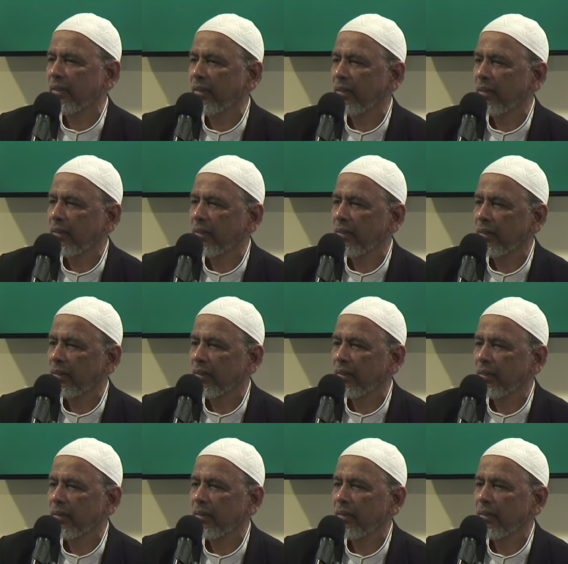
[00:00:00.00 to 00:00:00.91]

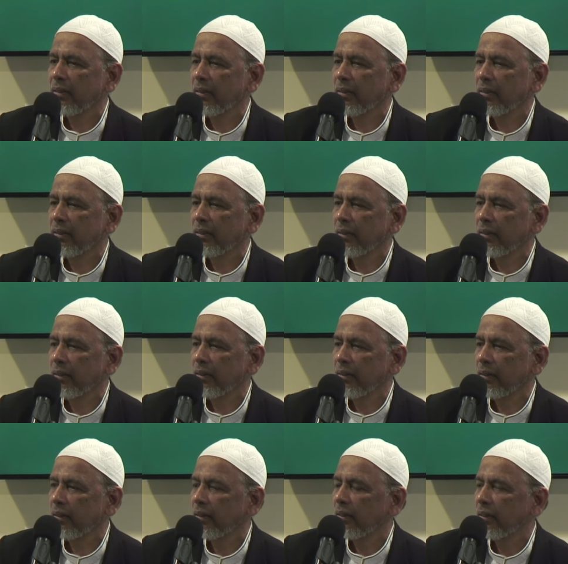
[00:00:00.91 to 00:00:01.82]

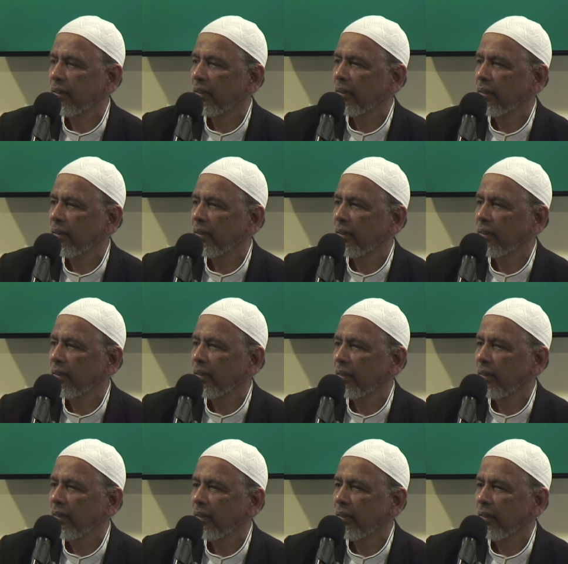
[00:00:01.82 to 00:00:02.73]

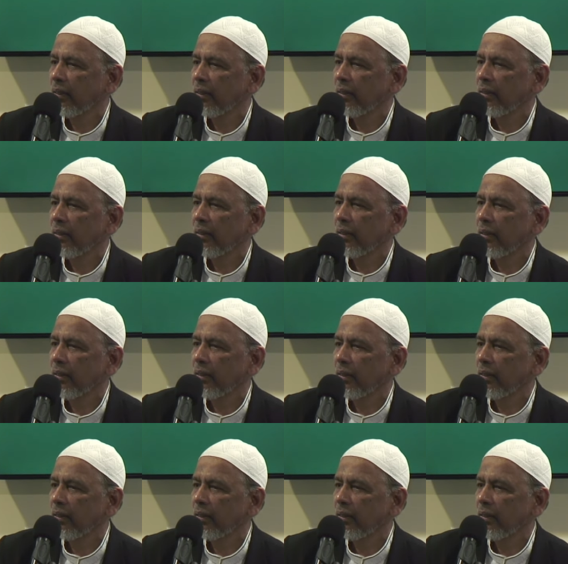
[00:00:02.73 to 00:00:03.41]
[no speech]